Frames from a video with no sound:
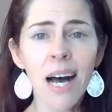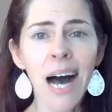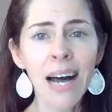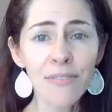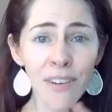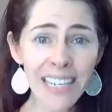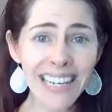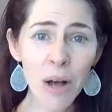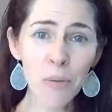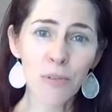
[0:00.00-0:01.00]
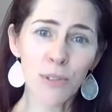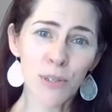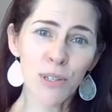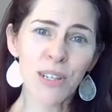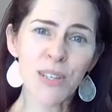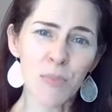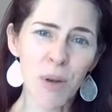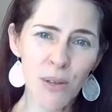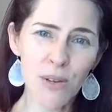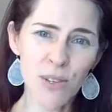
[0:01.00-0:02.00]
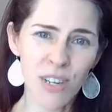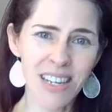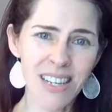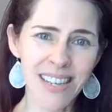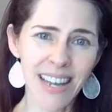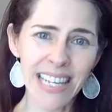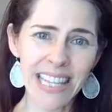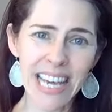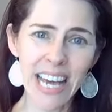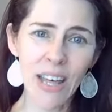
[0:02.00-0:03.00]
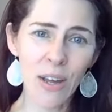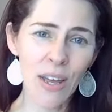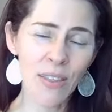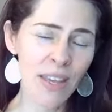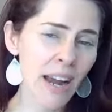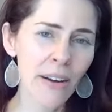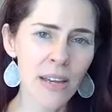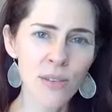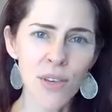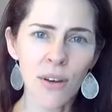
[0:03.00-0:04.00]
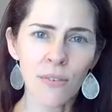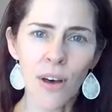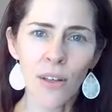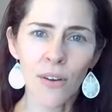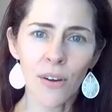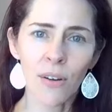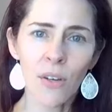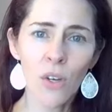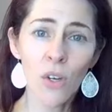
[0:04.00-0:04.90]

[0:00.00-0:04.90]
I find it helpful to look at some other studies done in the areas of other,